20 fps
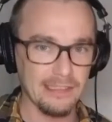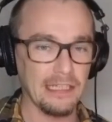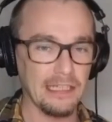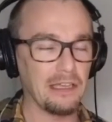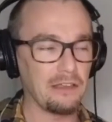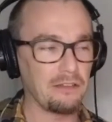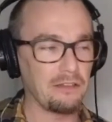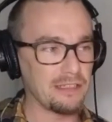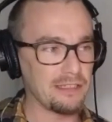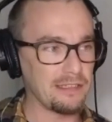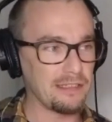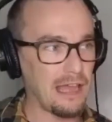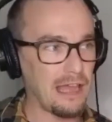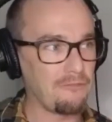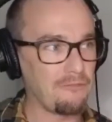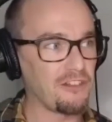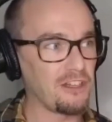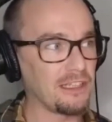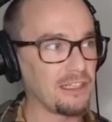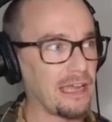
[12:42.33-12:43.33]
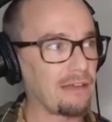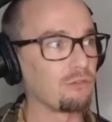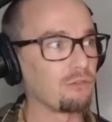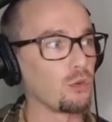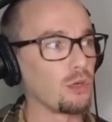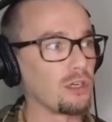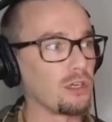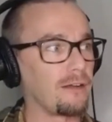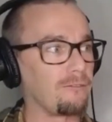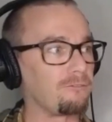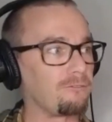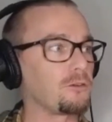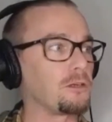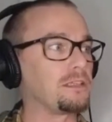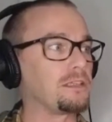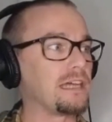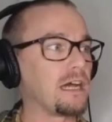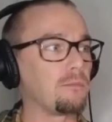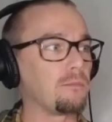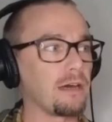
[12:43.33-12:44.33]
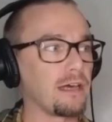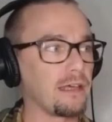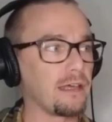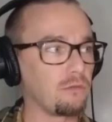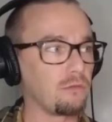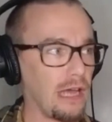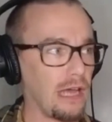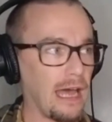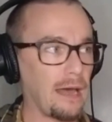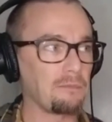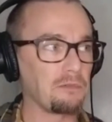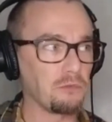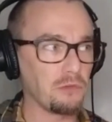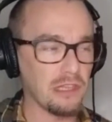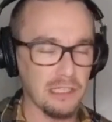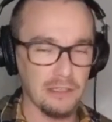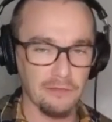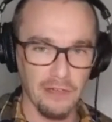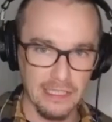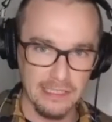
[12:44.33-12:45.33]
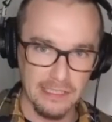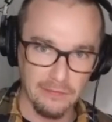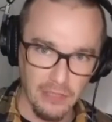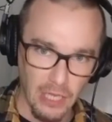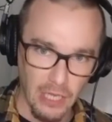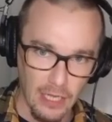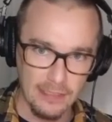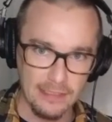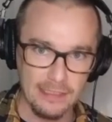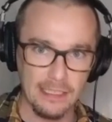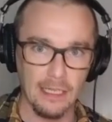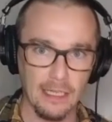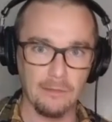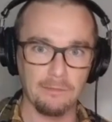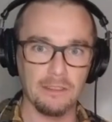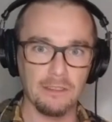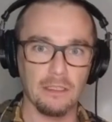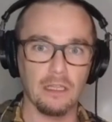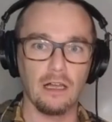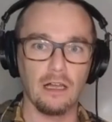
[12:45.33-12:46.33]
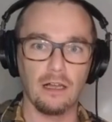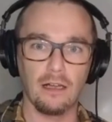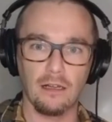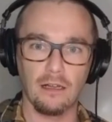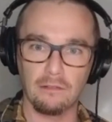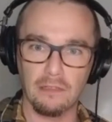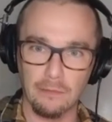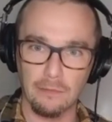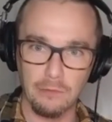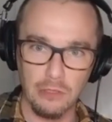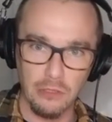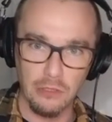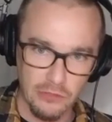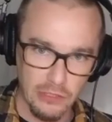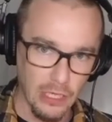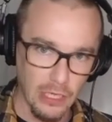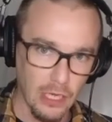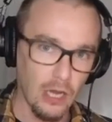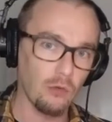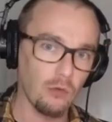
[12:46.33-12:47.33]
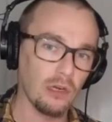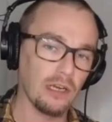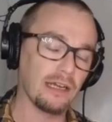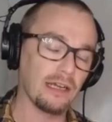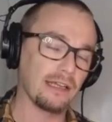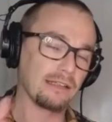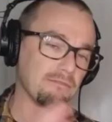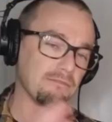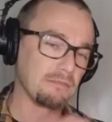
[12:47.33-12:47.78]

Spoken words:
Like I feel like everyone got freaked out by what happened with the divisive concepts law a couple years ago, where it got